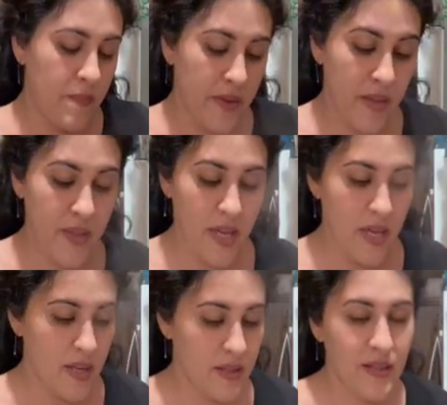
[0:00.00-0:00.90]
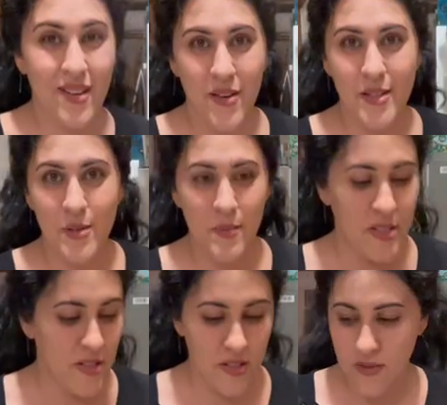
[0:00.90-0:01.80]
And then can you guess what I'm gonna
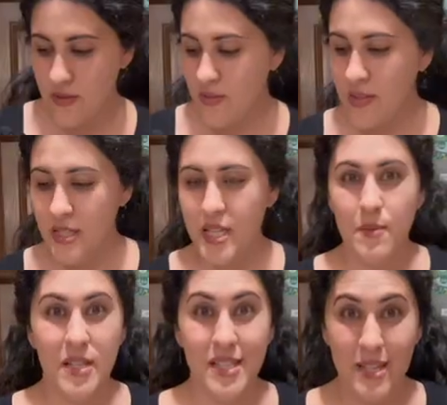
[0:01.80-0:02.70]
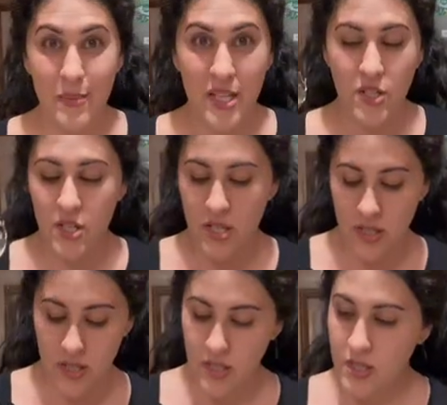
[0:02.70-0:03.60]
do? I'm taking a stick blender
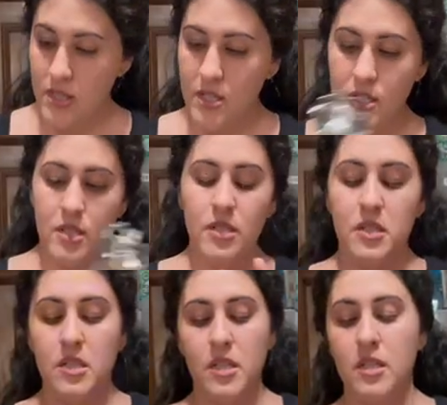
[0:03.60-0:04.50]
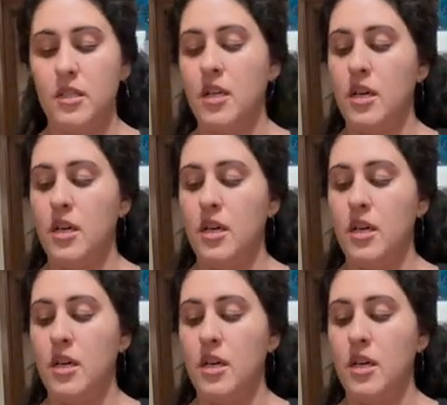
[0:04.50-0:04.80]
and